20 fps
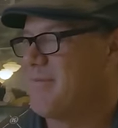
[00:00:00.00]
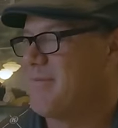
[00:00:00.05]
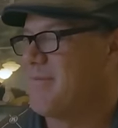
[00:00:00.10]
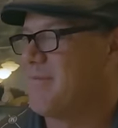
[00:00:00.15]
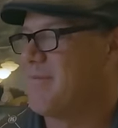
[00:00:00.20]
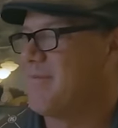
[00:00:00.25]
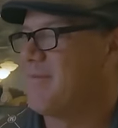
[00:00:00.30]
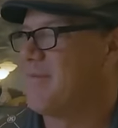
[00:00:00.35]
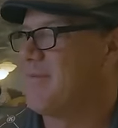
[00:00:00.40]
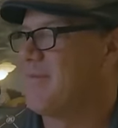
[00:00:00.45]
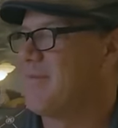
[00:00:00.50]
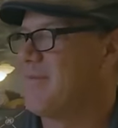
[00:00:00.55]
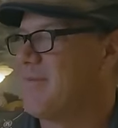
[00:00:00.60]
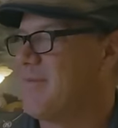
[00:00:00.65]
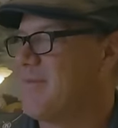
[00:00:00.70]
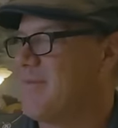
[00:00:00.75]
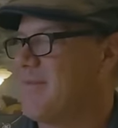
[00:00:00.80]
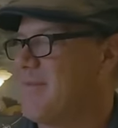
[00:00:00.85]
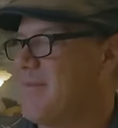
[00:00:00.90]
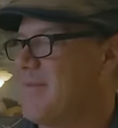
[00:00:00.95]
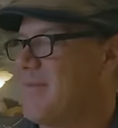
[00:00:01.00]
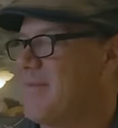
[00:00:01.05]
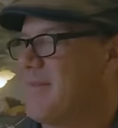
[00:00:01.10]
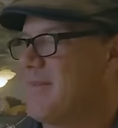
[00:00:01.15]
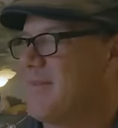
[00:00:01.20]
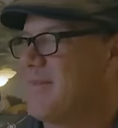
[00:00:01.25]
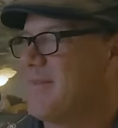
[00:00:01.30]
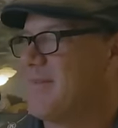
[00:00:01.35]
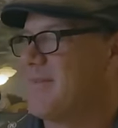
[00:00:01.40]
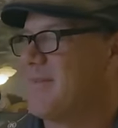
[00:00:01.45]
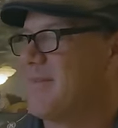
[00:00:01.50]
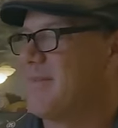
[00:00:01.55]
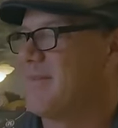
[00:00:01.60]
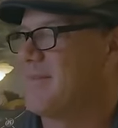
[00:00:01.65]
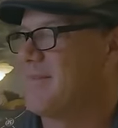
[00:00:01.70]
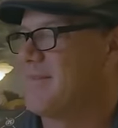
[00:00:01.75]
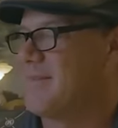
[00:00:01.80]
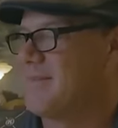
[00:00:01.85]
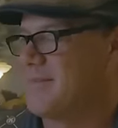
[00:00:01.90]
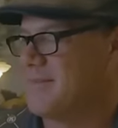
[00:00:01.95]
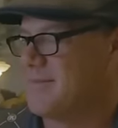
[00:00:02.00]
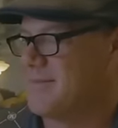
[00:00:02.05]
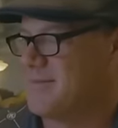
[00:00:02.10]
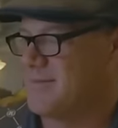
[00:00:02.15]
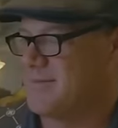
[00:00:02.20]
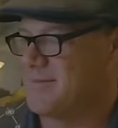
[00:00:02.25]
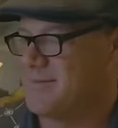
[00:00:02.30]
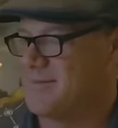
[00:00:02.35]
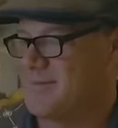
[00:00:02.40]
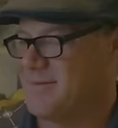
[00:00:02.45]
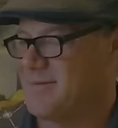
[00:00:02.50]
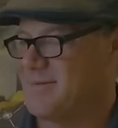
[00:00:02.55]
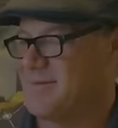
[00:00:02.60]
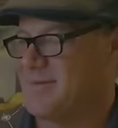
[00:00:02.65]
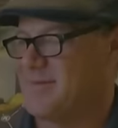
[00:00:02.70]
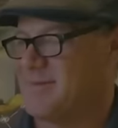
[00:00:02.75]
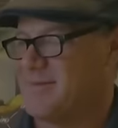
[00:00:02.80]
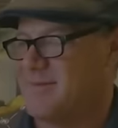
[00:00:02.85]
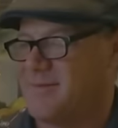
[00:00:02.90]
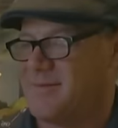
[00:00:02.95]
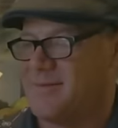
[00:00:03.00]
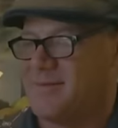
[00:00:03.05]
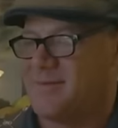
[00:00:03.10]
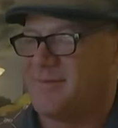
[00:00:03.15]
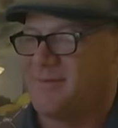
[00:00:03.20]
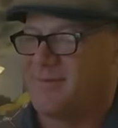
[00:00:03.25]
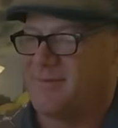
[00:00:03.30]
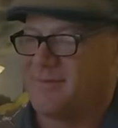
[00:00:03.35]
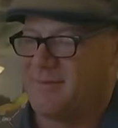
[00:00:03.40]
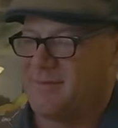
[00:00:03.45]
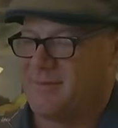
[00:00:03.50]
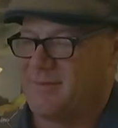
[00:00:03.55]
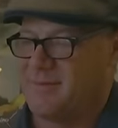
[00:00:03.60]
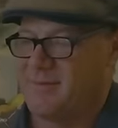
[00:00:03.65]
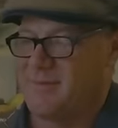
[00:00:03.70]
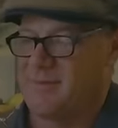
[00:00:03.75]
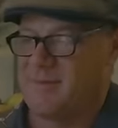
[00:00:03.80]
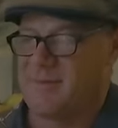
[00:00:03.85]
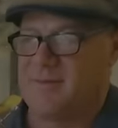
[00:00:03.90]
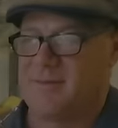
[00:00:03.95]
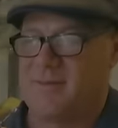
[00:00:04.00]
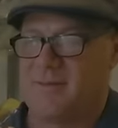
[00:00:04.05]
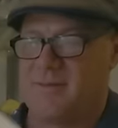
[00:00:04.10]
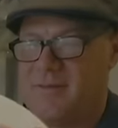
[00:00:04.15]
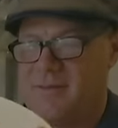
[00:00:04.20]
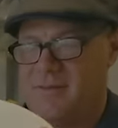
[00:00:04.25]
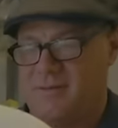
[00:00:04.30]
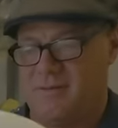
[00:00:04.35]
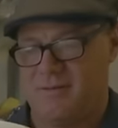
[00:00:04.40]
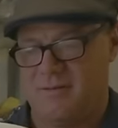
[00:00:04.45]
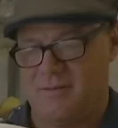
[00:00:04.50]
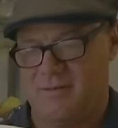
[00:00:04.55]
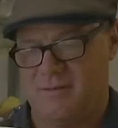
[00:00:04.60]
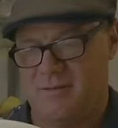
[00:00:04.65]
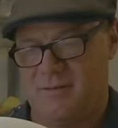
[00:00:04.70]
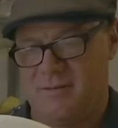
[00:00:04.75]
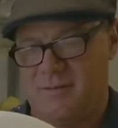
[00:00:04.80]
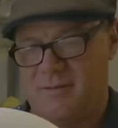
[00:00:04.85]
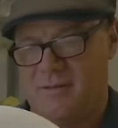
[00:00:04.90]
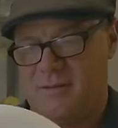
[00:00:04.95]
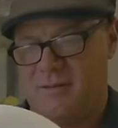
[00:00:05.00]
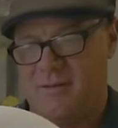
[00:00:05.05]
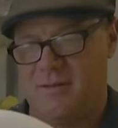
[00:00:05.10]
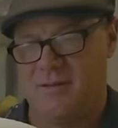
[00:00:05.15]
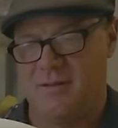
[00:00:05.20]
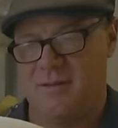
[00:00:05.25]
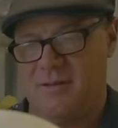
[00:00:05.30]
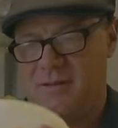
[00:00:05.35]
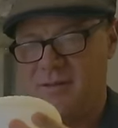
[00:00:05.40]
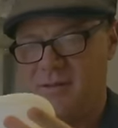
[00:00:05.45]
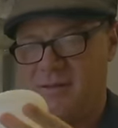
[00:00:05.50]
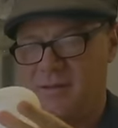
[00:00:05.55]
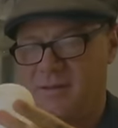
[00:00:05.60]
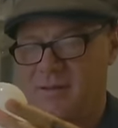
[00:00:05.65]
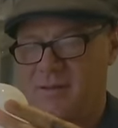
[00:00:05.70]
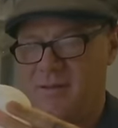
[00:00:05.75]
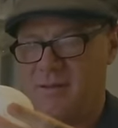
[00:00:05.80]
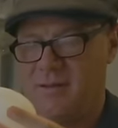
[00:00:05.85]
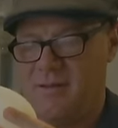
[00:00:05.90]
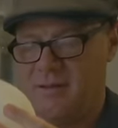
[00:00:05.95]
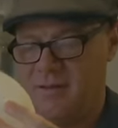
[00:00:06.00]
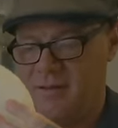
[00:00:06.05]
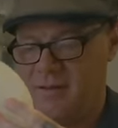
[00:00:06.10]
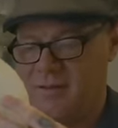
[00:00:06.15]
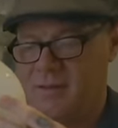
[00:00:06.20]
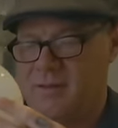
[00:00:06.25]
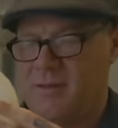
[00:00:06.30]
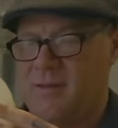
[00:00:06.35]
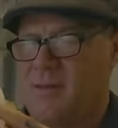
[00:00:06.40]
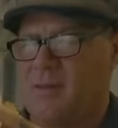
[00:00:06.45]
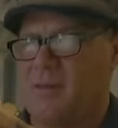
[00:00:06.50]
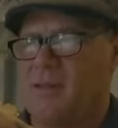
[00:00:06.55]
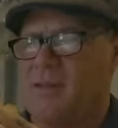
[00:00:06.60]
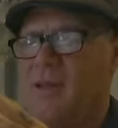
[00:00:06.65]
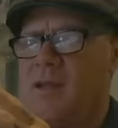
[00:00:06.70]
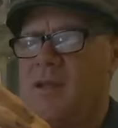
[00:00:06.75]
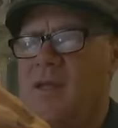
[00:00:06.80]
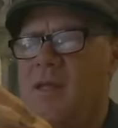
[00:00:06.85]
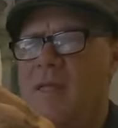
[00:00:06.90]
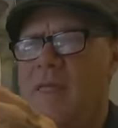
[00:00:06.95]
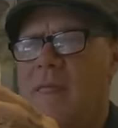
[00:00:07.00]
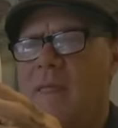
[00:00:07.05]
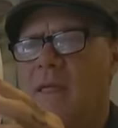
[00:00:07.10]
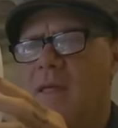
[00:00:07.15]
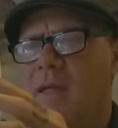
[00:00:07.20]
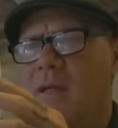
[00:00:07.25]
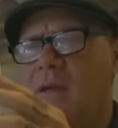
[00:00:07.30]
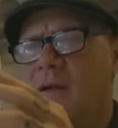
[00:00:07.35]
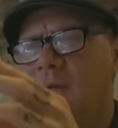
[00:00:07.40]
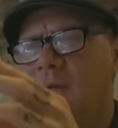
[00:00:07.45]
(not speaking)